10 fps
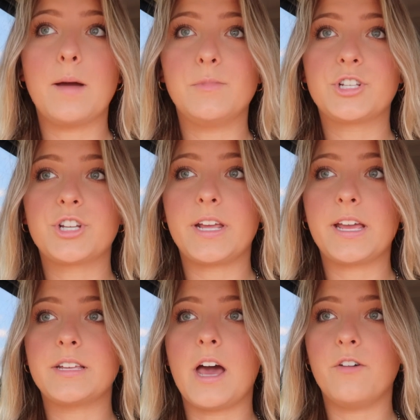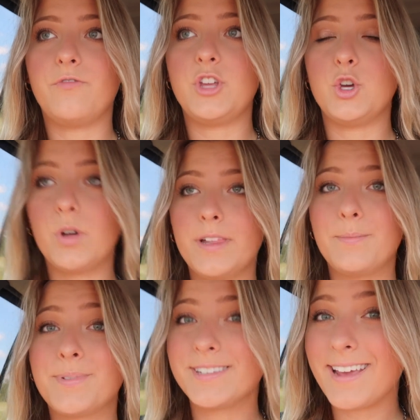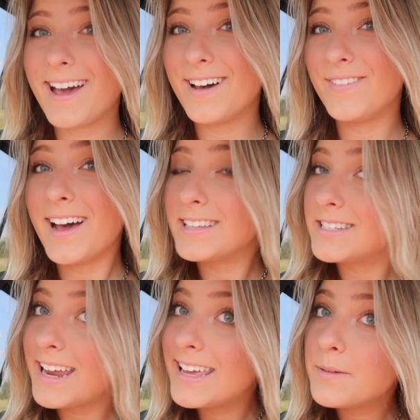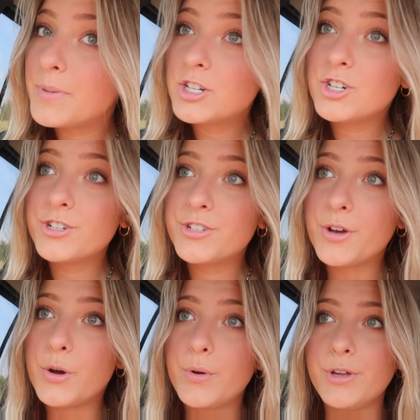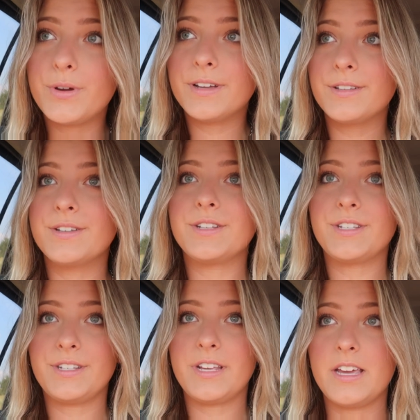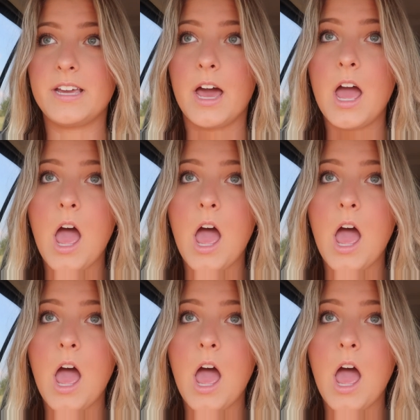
I'm just gonna get a few clips of us taking pictures so you can see